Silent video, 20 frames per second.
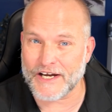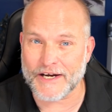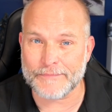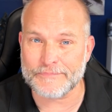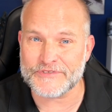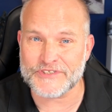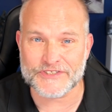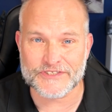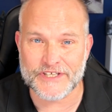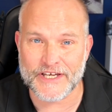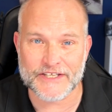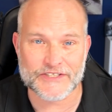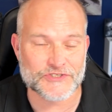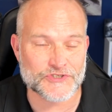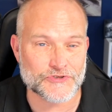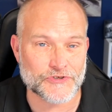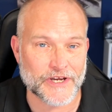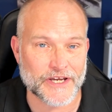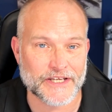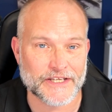up-to-date
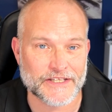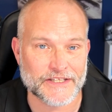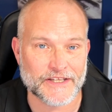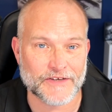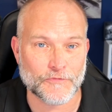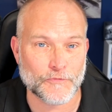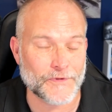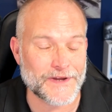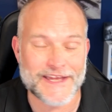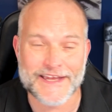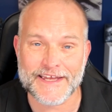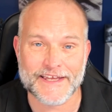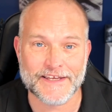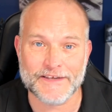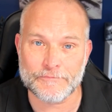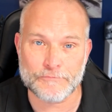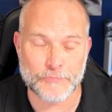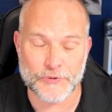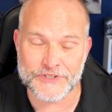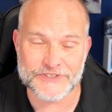training that we
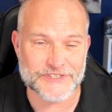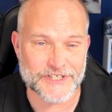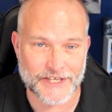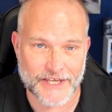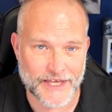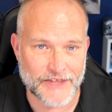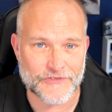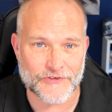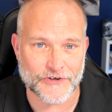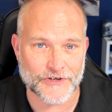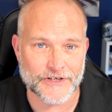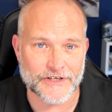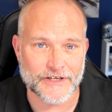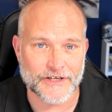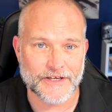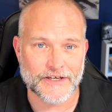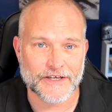can put together